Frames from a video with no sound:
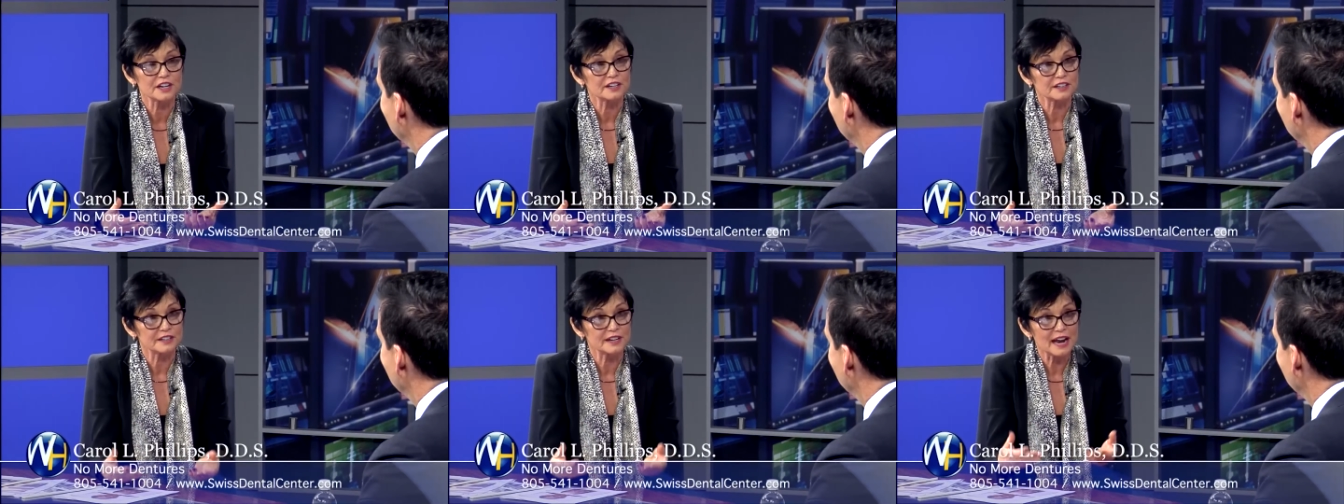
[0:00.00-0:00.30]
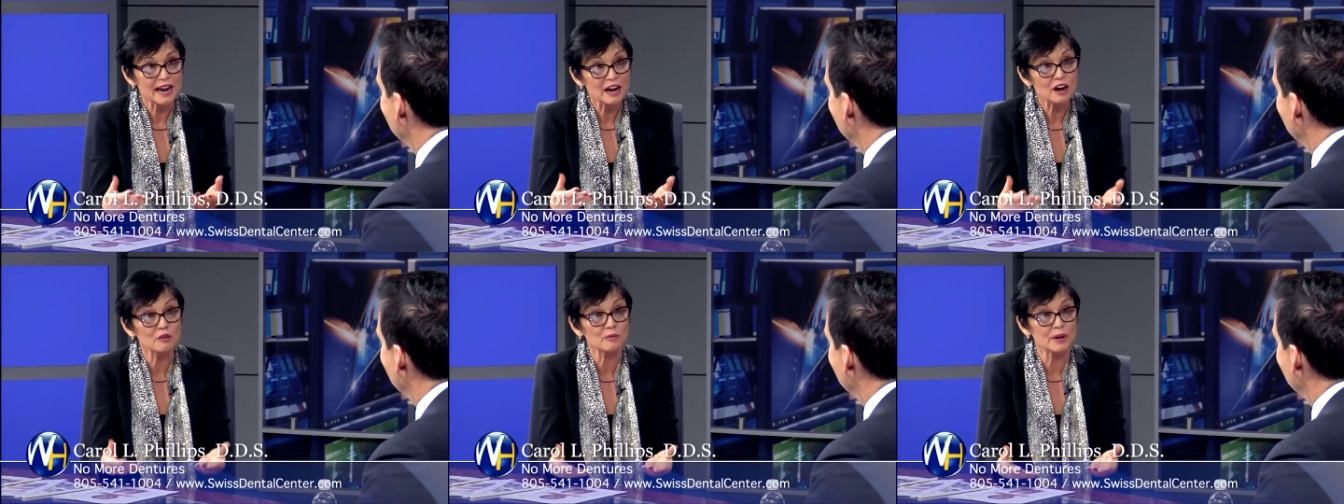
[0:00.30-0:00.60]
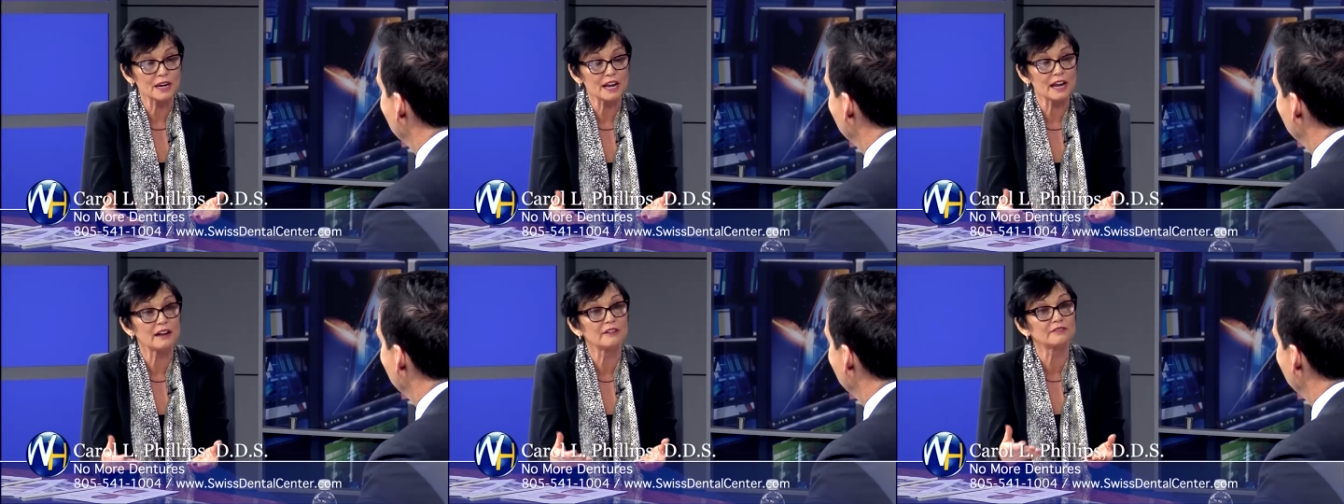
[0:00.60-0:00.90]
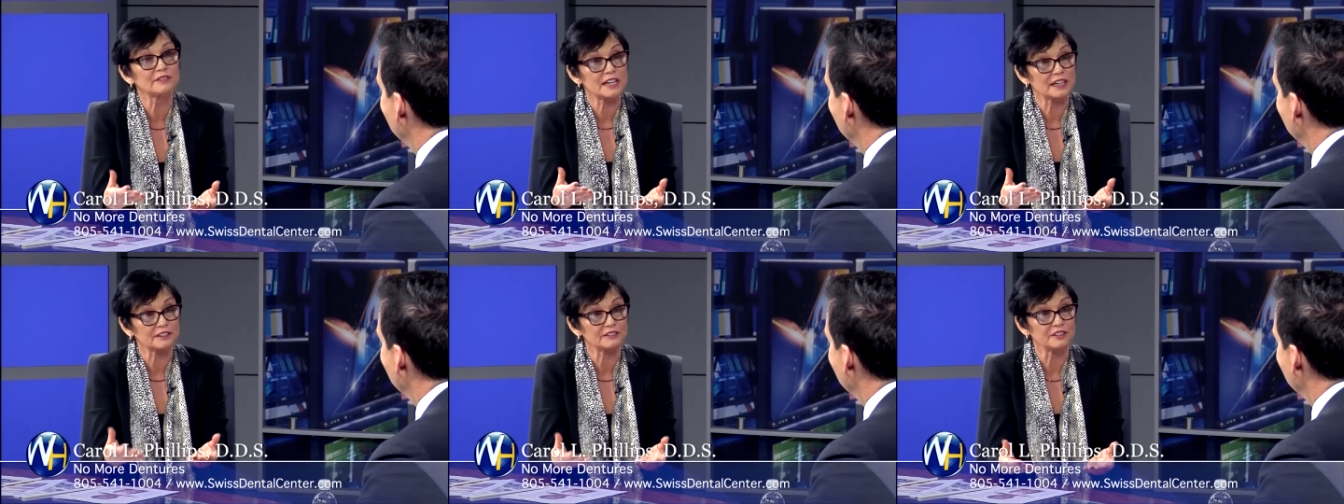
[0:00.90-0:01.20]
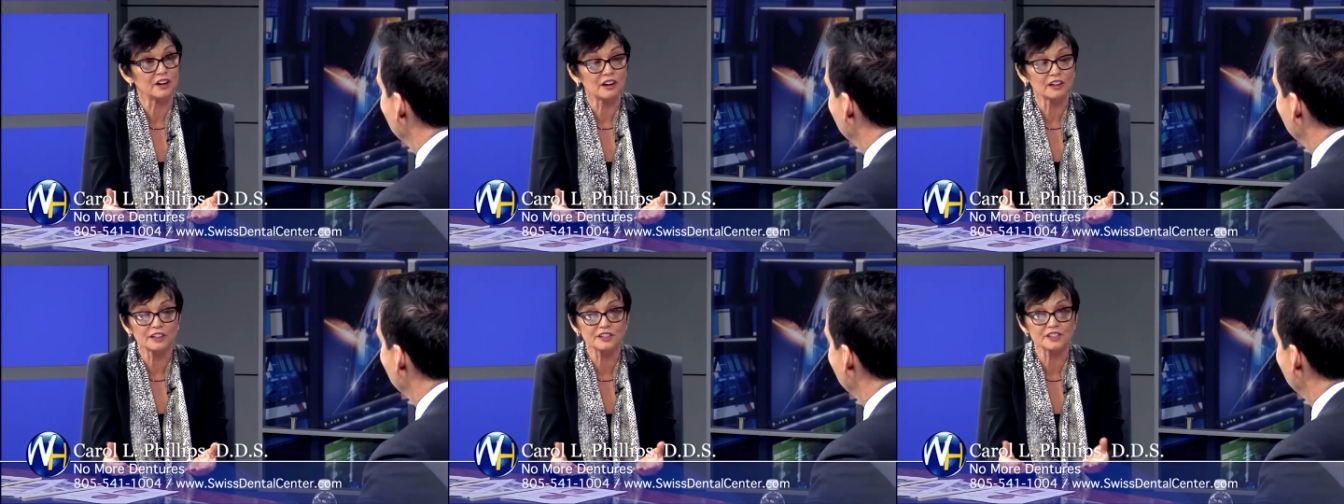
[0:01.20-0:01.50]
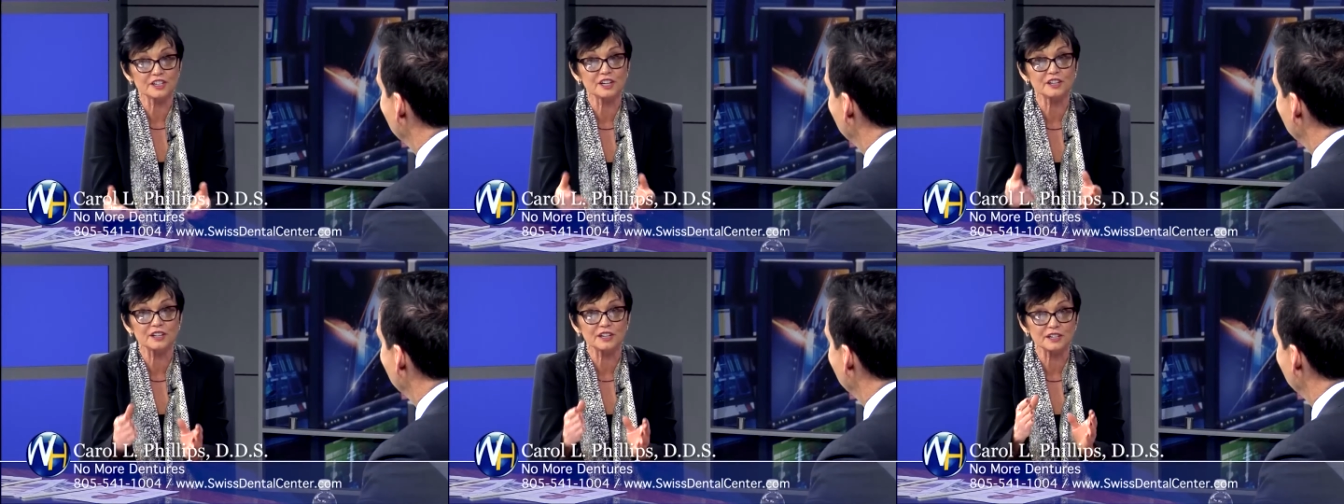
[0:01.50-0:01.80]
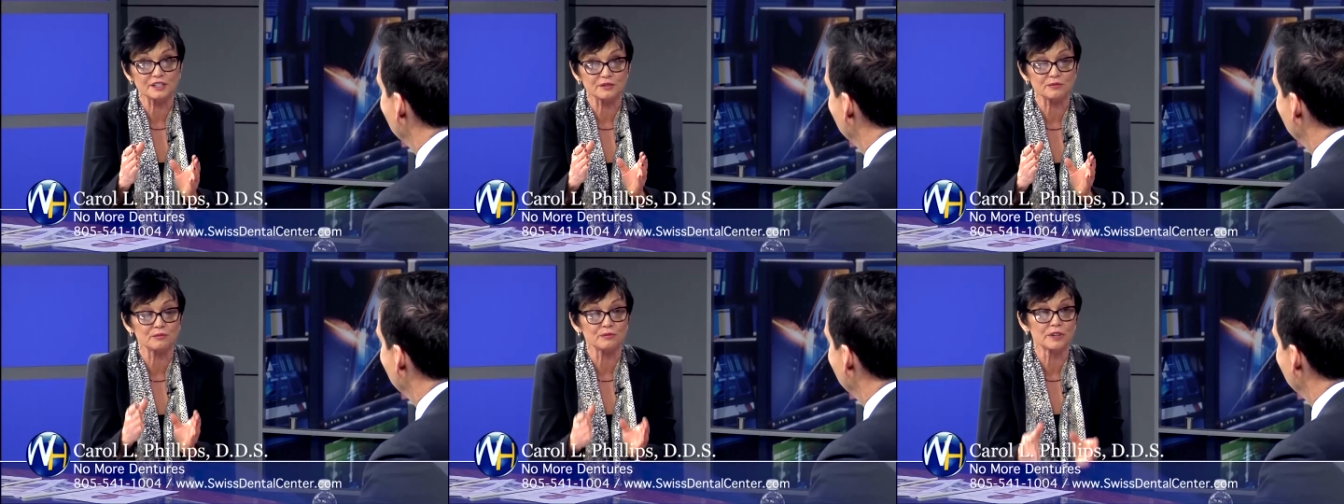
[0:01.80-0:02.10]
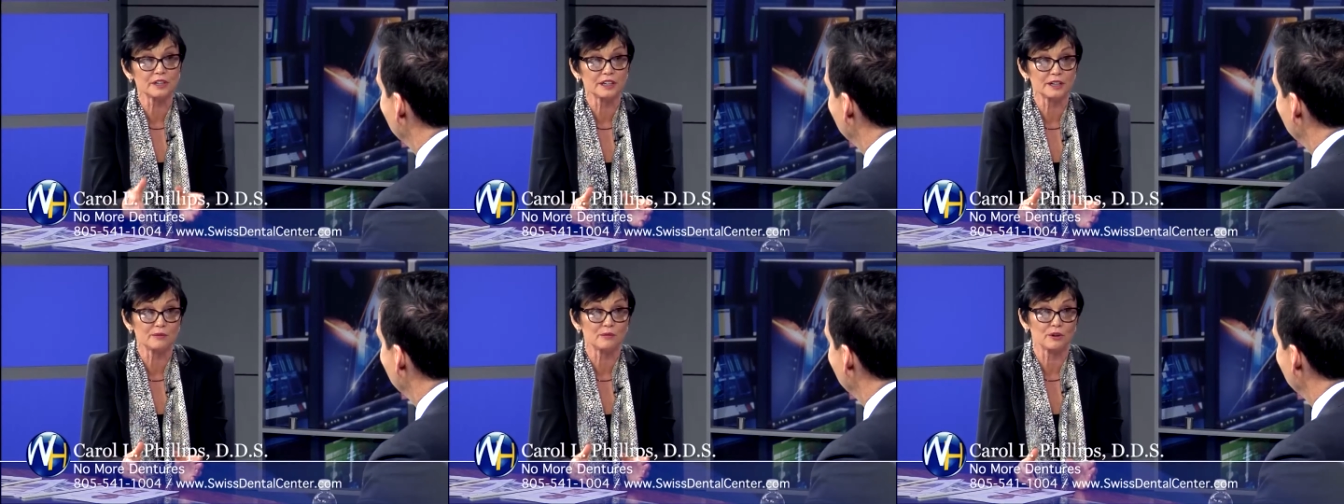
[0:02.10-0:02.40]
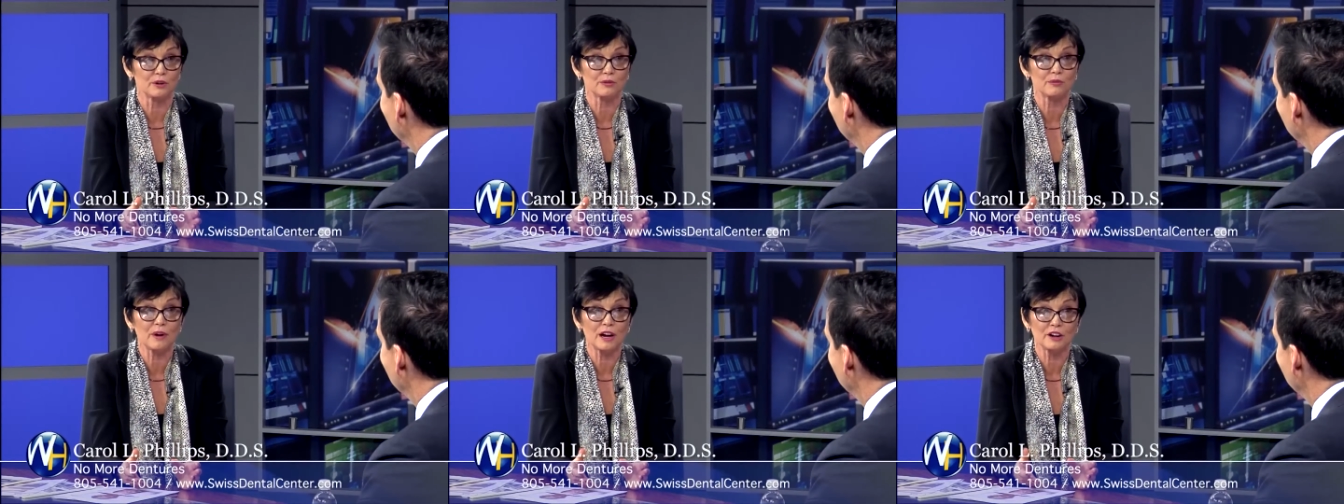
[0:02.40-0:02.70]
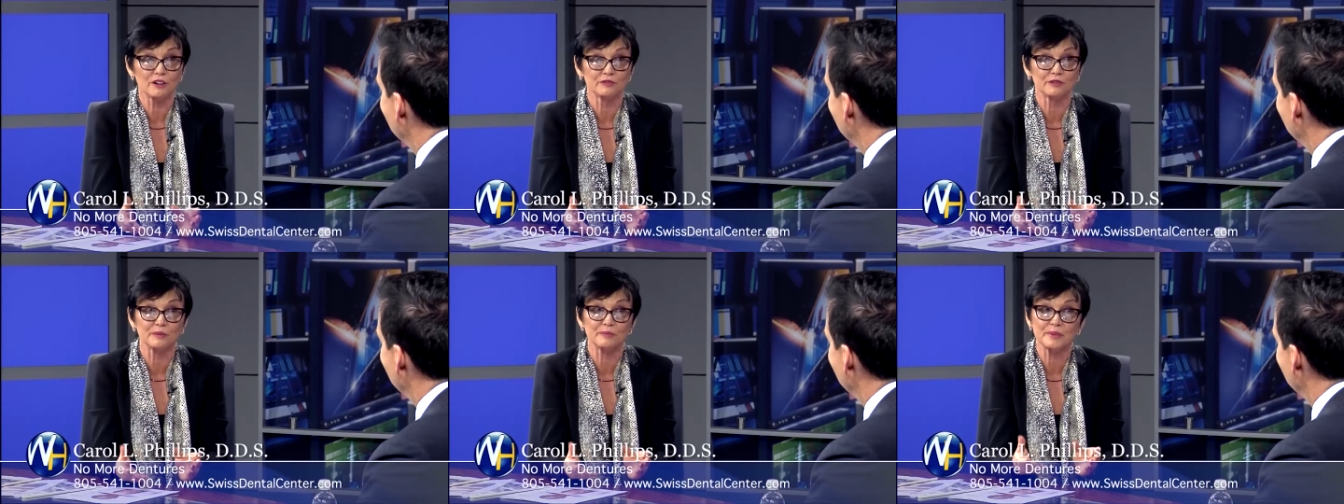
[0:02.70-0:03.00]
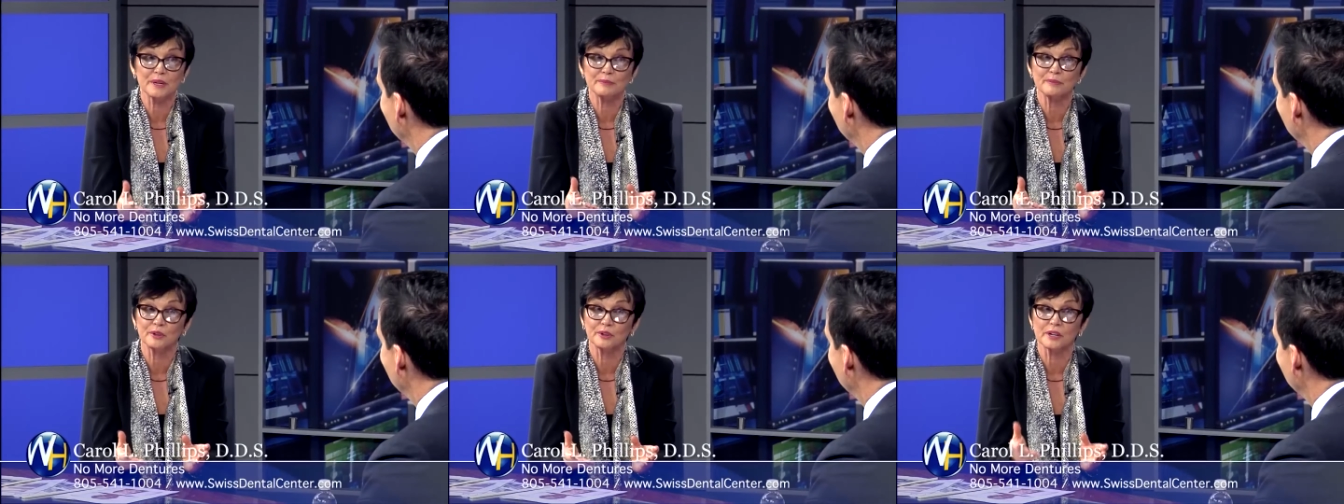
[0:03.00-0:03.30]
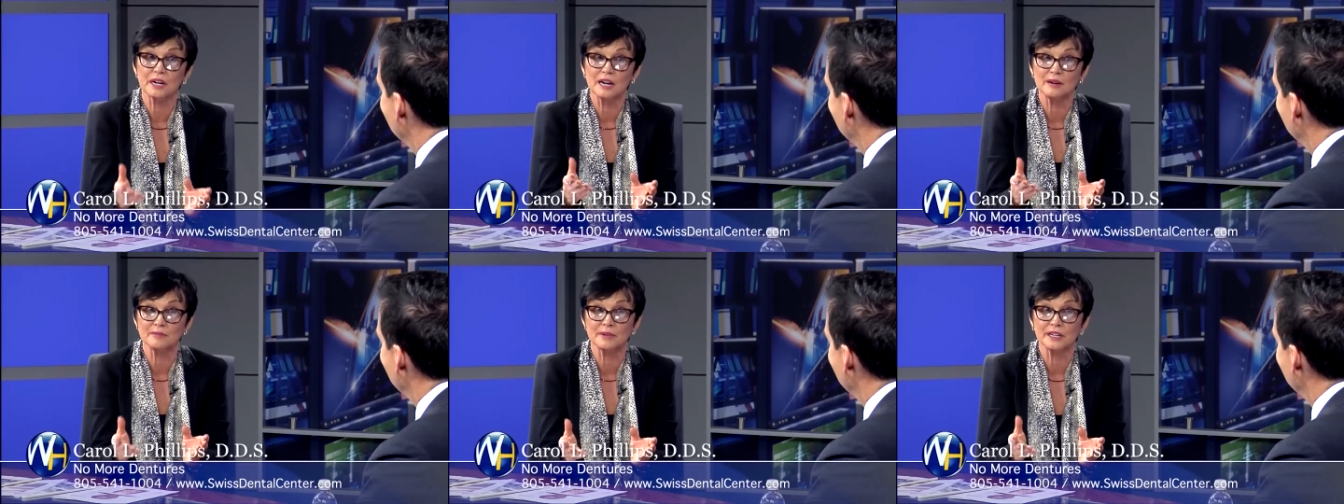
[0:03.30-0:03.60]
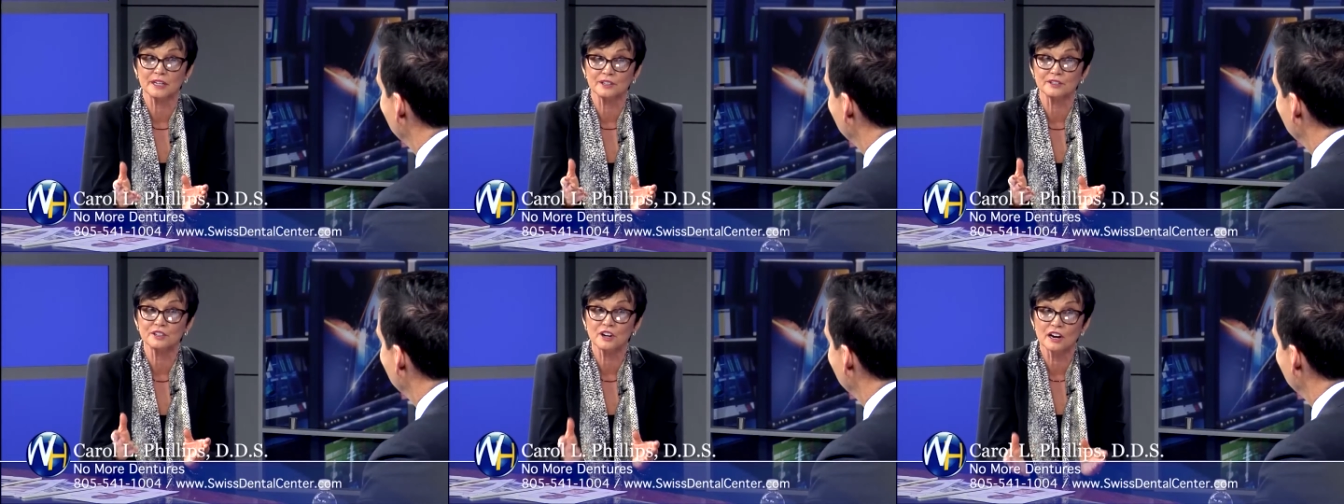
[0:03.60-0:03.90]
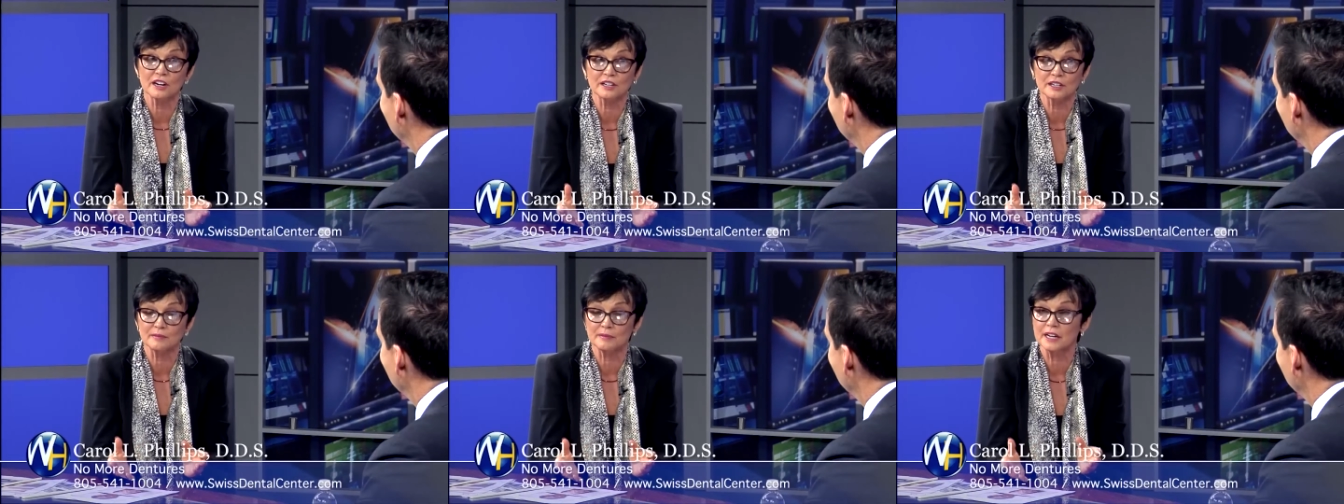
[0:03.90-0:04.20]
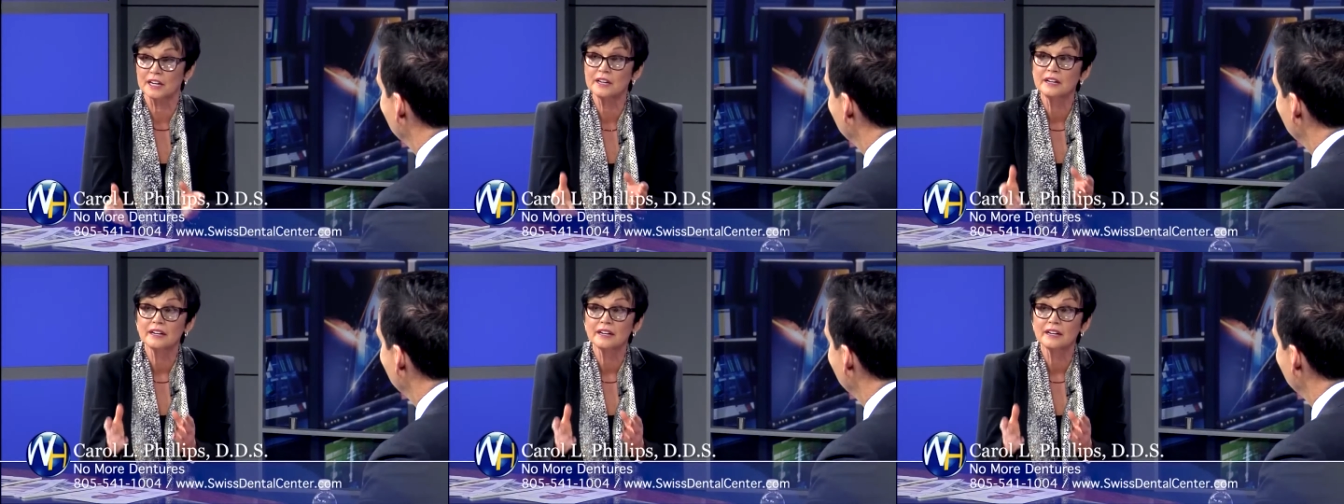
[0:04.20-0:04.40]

Now we have technology that's really worthwhile for people to come in and talk to me.